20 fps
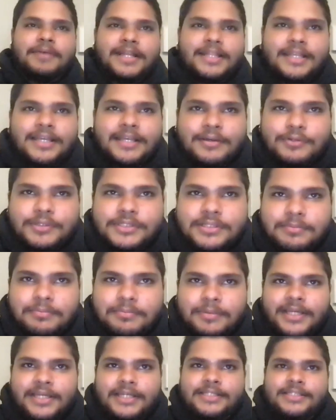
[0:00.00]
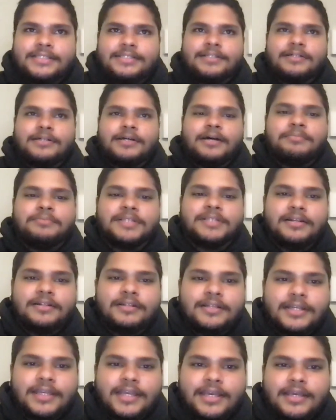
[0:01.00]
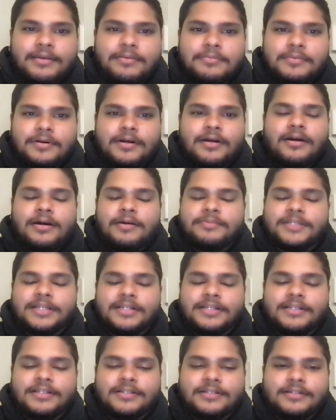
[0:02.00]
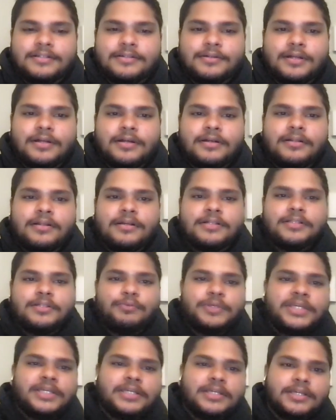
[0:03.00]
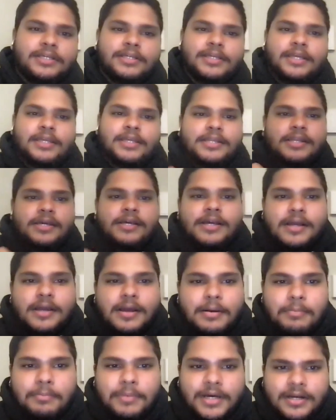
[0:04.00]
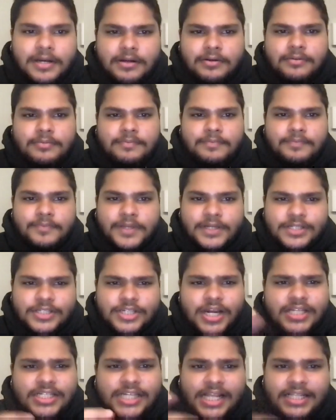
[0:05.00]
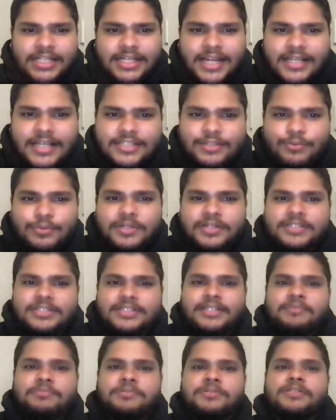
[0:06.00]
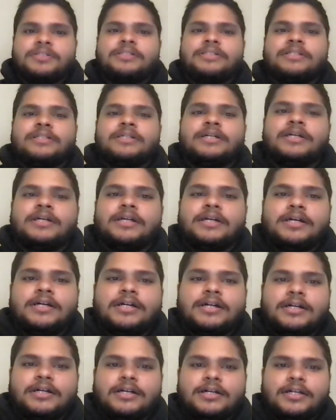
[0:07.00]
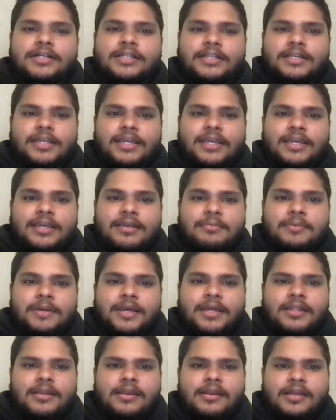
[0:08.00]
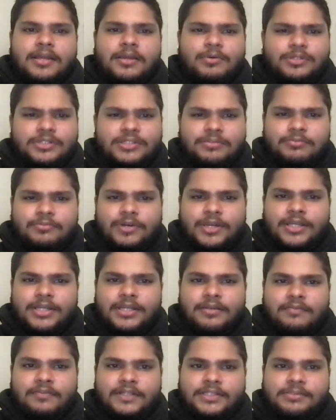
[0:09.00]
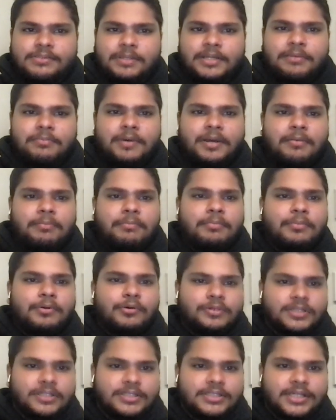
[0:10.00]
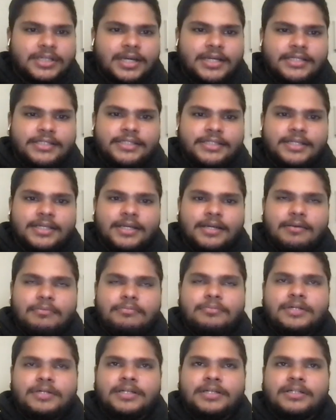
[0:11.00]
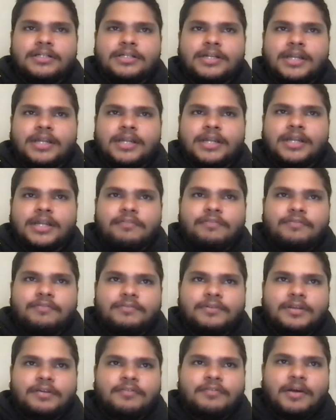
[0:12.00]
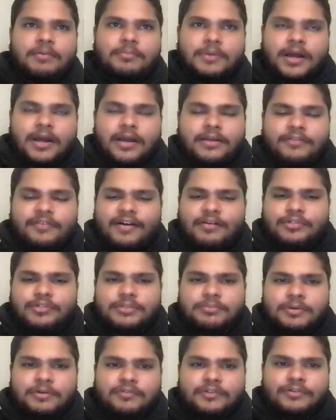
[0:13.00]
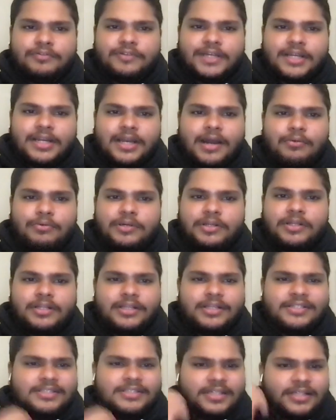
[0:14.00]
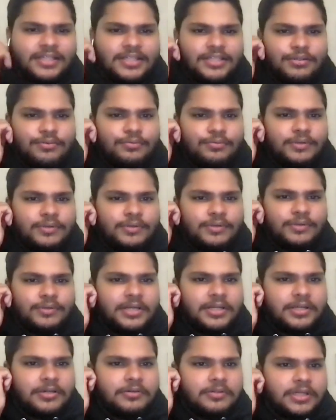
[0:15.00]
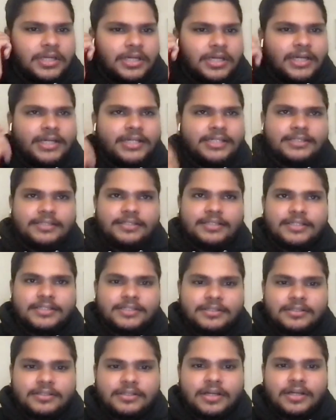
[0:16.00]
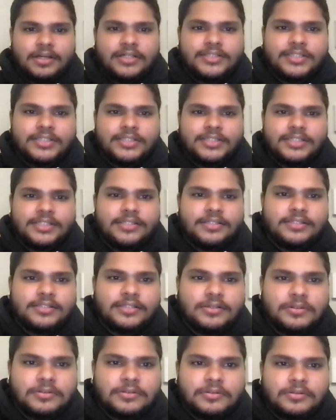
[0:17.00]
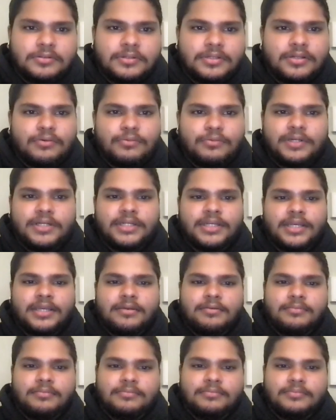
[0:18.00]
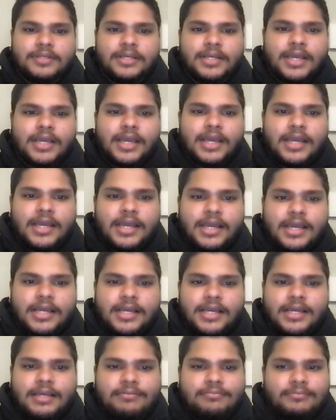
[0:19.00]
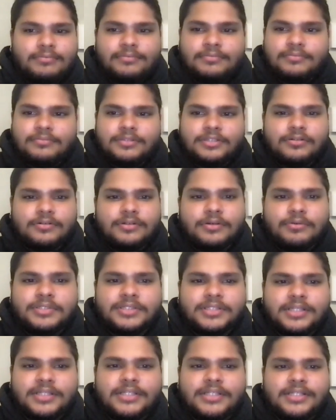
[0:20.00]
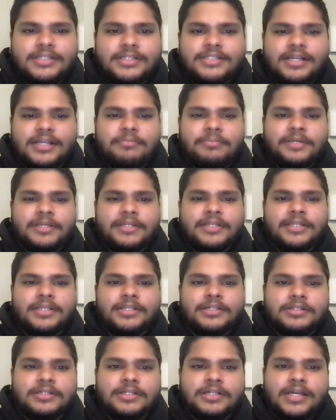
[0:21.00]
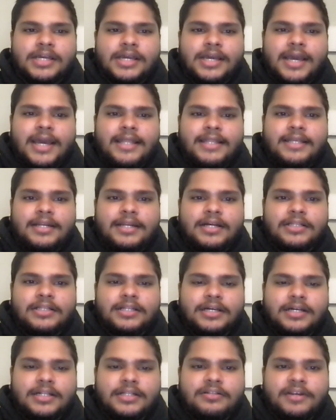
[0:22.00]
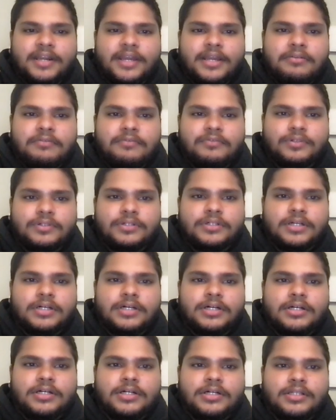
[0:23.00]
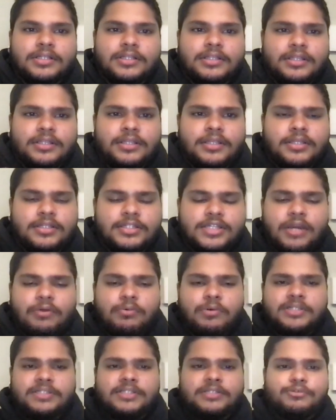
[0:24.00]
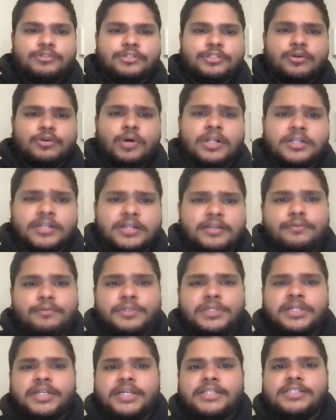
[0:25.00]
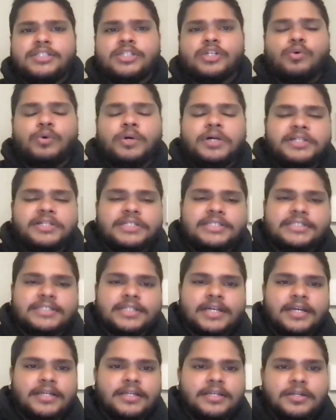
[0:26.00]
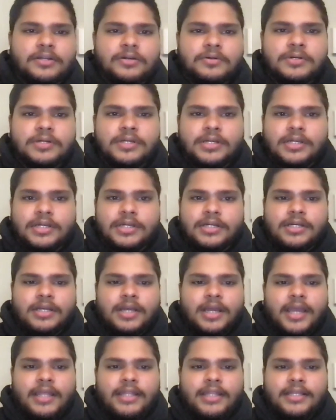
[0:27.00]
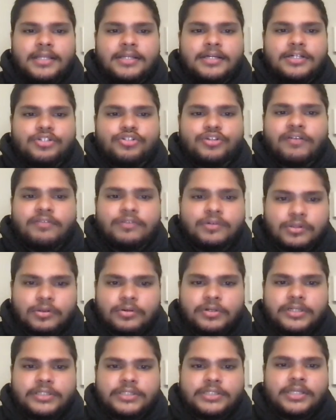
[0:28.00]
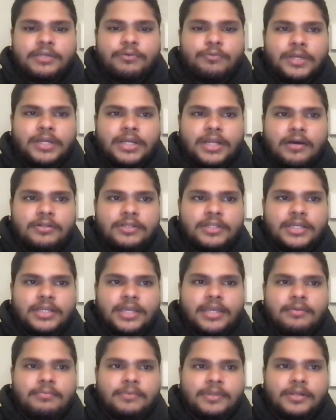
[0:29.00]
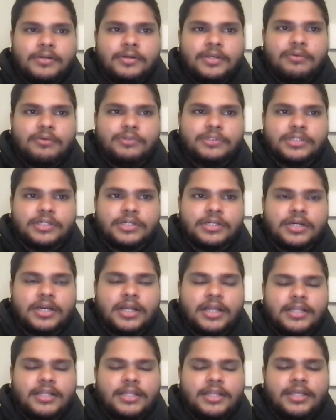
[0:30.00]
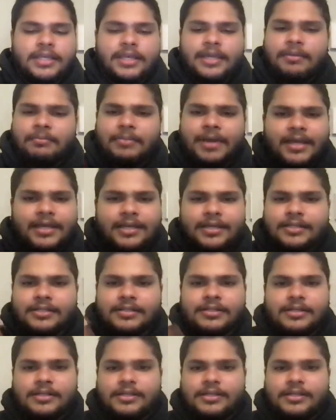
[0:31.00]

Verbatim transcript: I think it was the biggest uh, upset of the game, uh, upset of the uh, the weekend. But um, Josh Allen had two interceptions uh, in the game, and it was some great defense played by both the sides. But if if I'm if I was a Buffalo fan, I would there's nothing to worry about. You know, it's it's a long season, so you know one game. So it was it's not a big deal. And then on the other hand, for uh the Jaguars, it was a quality win against a yeah. quality side, you know. Yeah. And then uh, Trevor Lawrence, he went out the game. You know, he was hurt, and then he came back in.